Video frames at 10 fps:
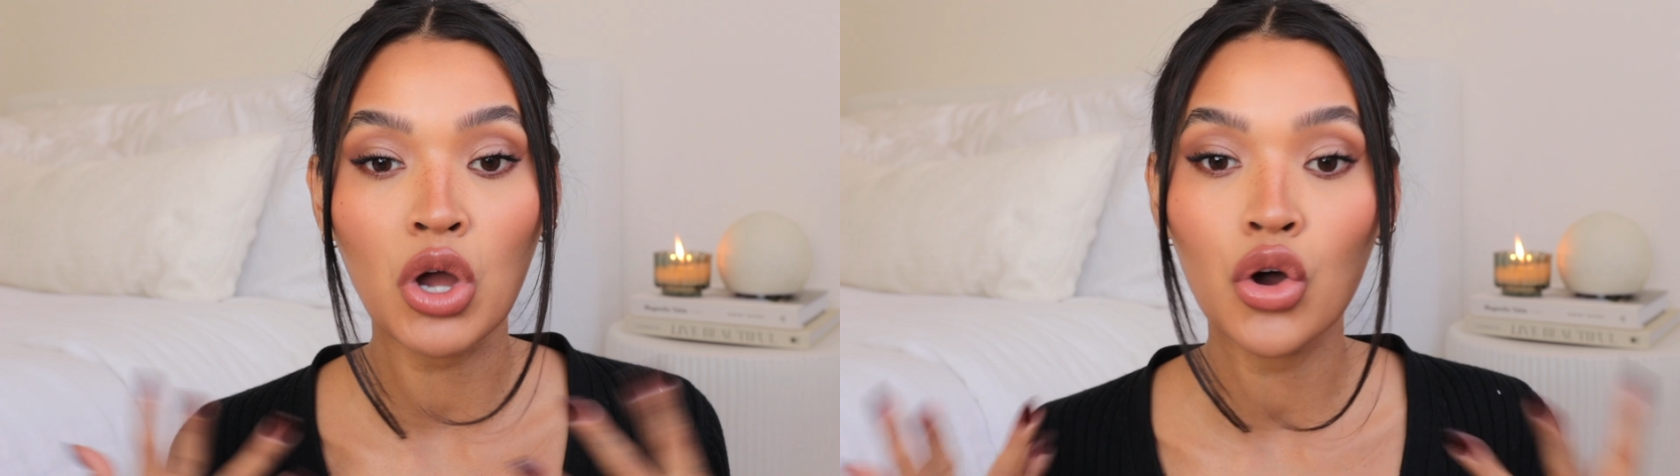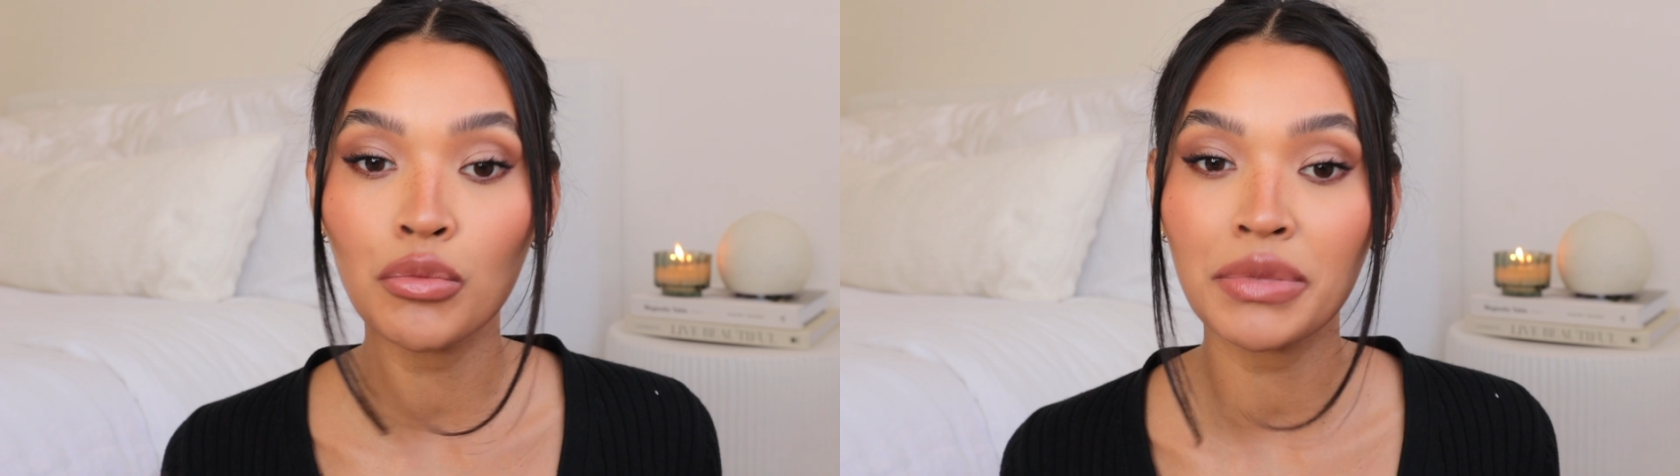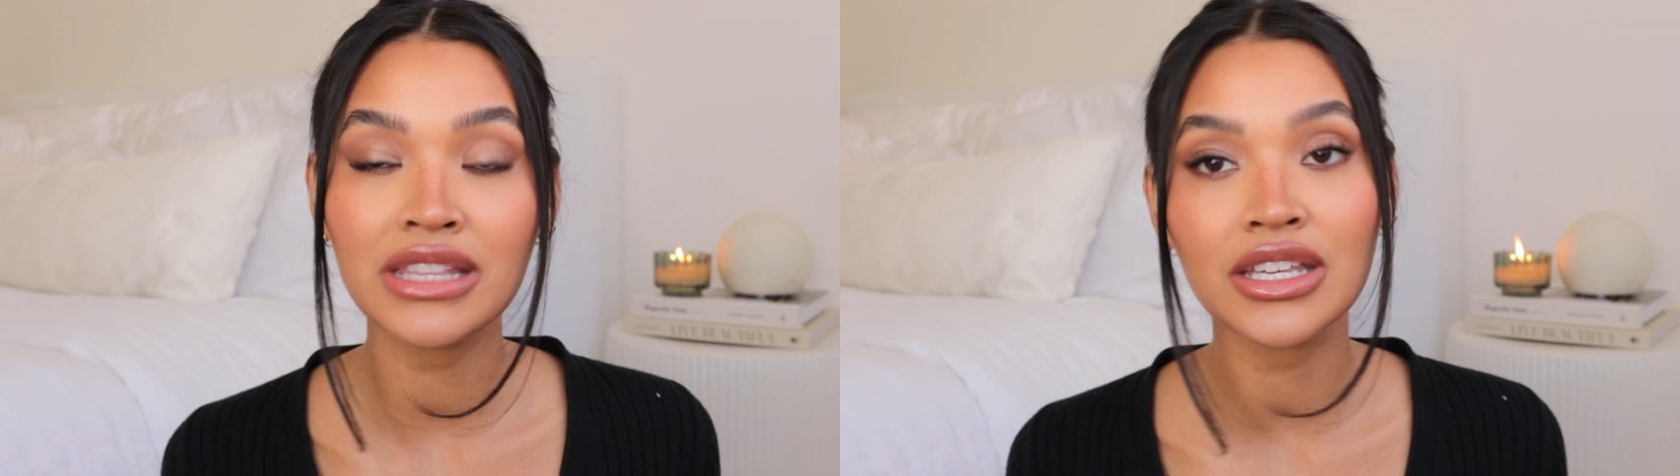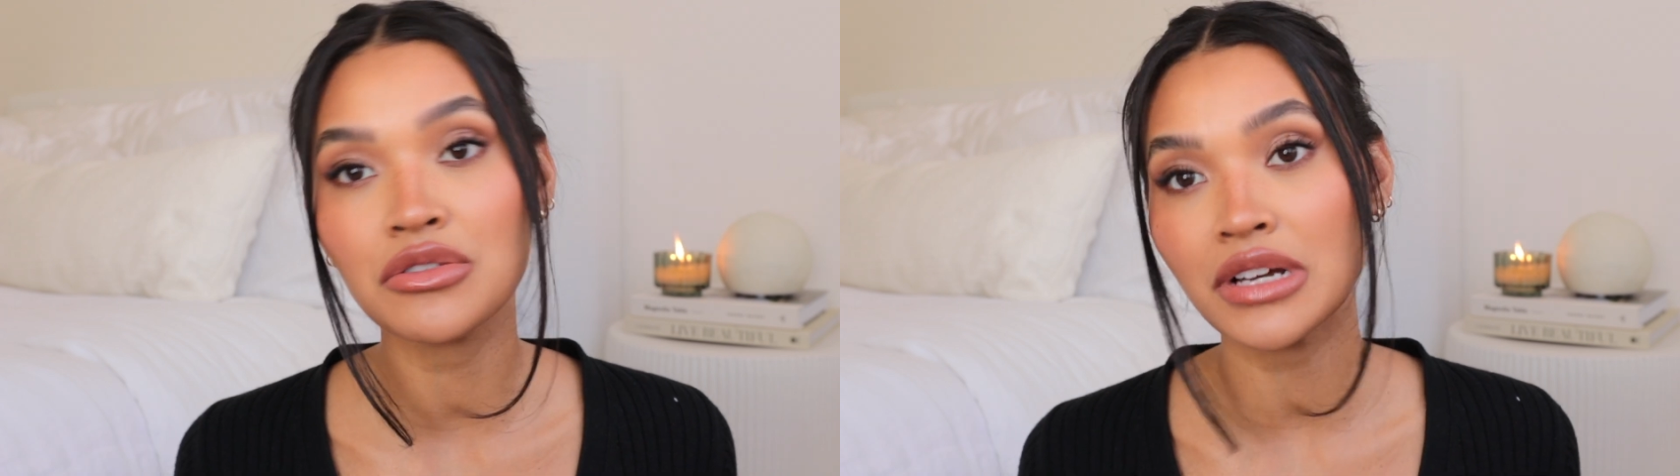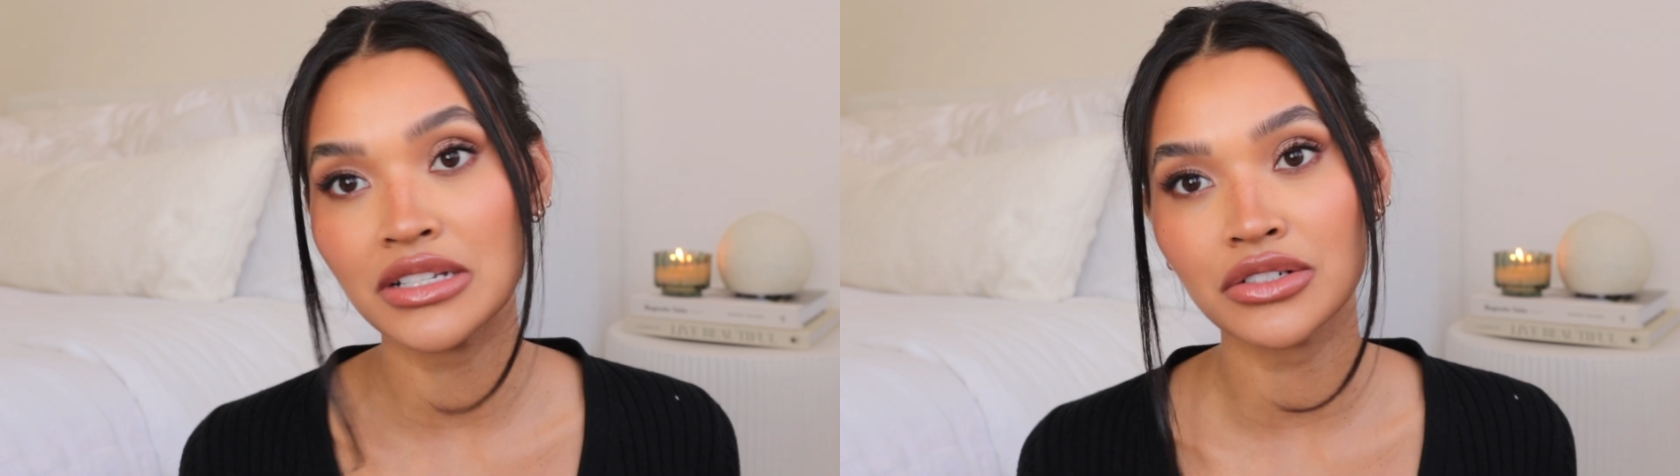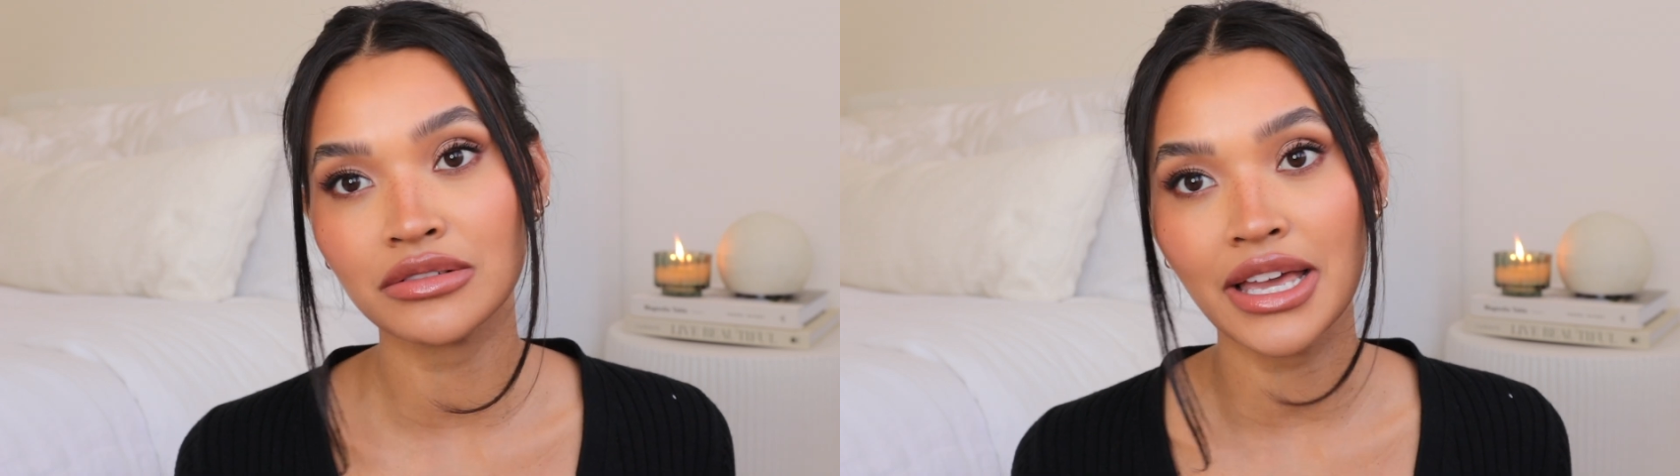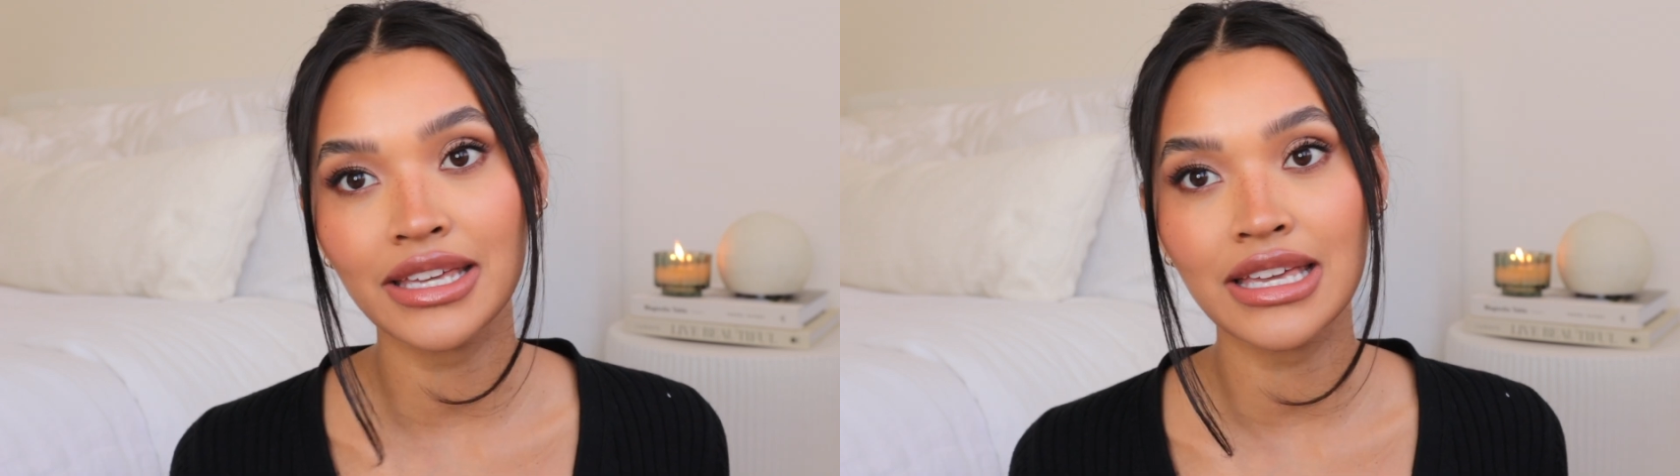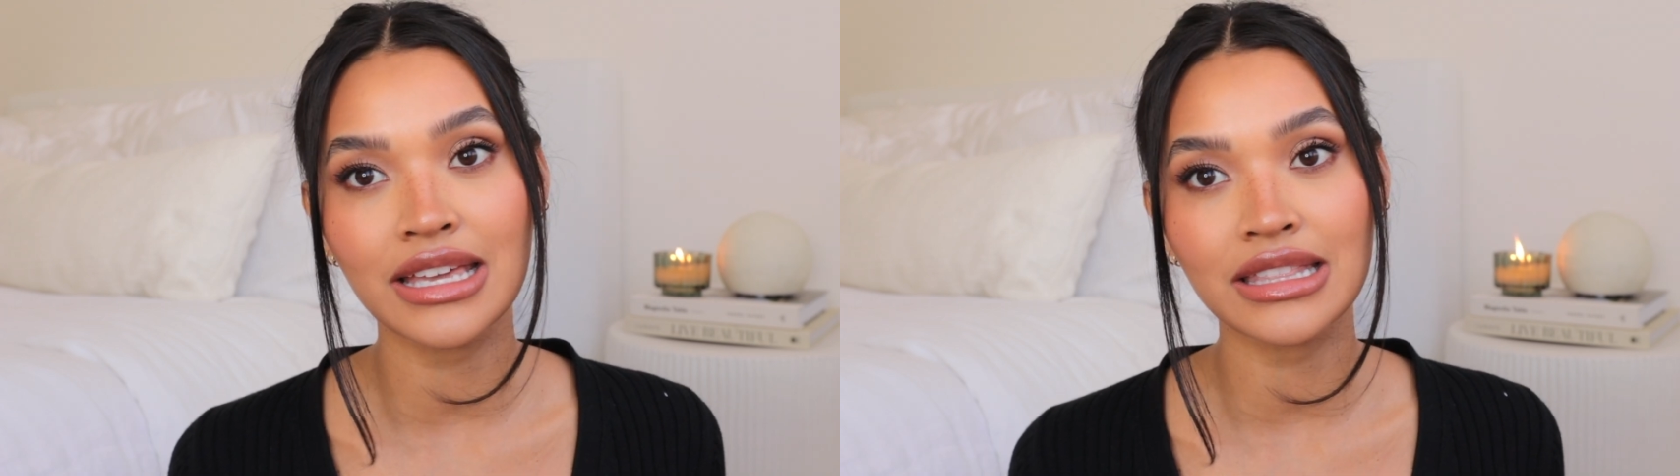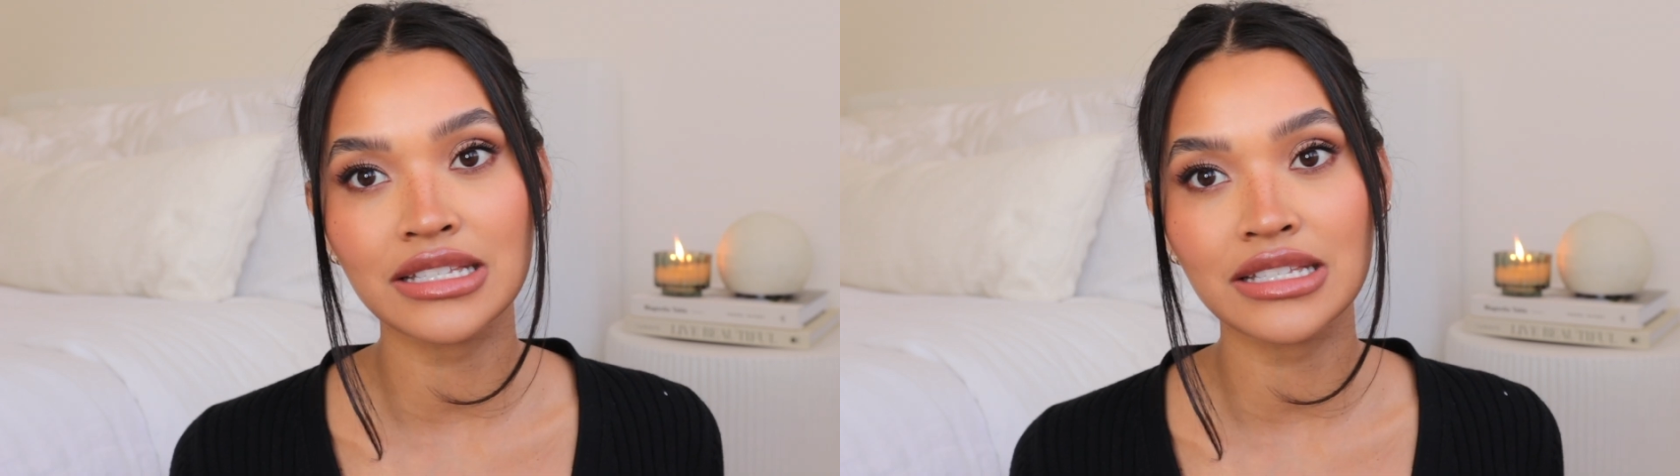hoping that you guys are liking